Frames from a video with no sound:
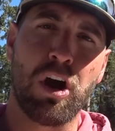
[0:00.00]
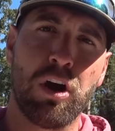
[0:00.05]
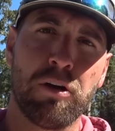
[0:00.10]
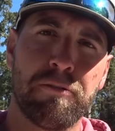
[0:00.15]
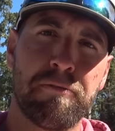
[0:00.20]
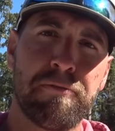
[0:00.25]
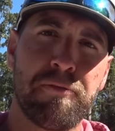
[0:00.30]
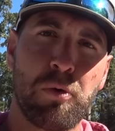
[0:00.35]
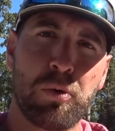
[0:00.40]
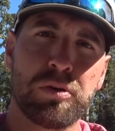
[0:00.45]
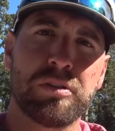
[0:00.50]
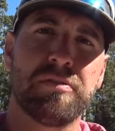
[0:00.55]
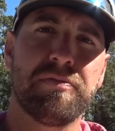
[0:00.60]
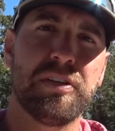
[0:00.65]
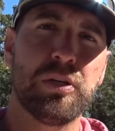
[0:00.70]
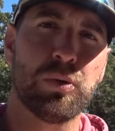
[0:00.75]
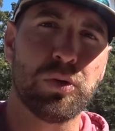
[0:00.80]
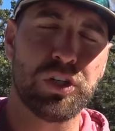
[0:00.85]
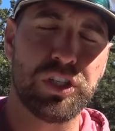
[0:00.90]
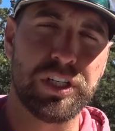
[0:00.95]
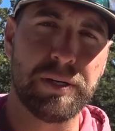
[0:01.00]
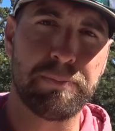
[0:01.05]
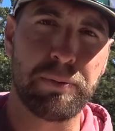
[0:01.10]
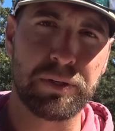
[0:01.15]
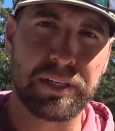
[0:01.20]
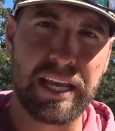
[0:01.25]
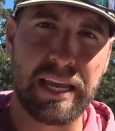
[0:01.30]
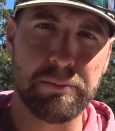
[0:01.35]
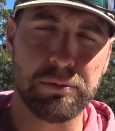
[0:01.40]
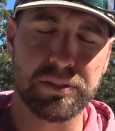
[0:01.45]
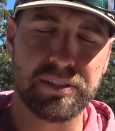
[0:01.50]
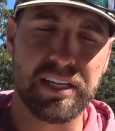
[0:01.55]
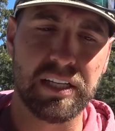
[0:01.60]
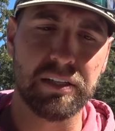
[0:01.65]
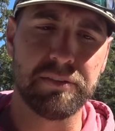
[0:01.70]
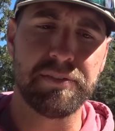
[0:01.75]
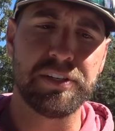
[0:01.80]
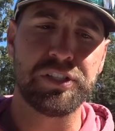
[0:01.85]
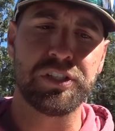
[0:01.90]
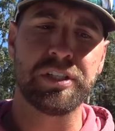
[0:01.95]
are forced viewership on cable
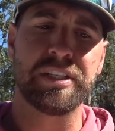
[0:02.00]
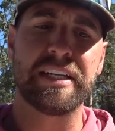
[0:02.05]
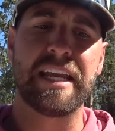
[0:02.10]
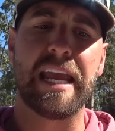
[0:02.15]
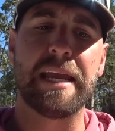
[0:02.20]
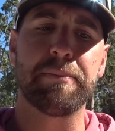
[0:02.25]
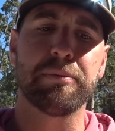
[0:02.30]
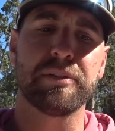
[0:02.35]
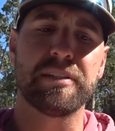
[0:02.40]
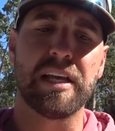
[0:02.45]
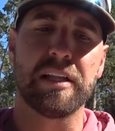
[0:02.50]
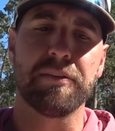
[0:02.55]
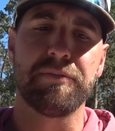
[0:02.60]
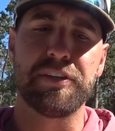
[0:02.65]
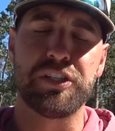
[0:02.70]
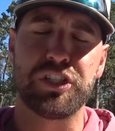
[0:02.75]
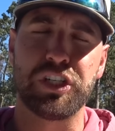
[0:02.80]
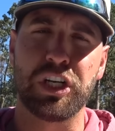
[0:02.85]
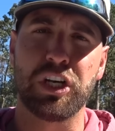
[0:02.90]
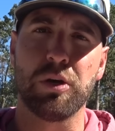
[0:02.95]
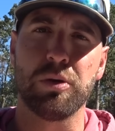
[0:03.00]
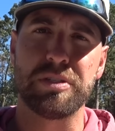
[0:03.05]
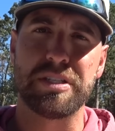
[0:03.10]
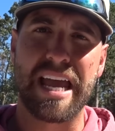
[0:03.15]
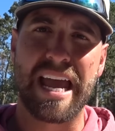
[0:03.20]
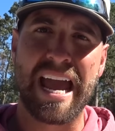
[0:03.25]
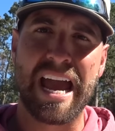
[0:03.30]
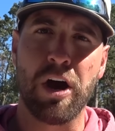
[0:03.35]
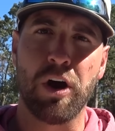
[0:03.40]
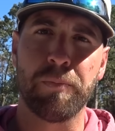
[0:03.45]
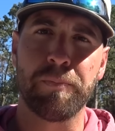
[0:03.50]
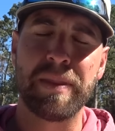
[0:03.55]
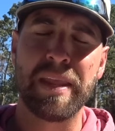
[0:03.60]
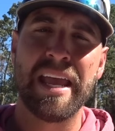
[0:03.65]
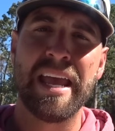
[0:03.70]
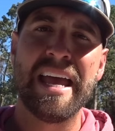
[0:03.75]
television. Cable television goes out.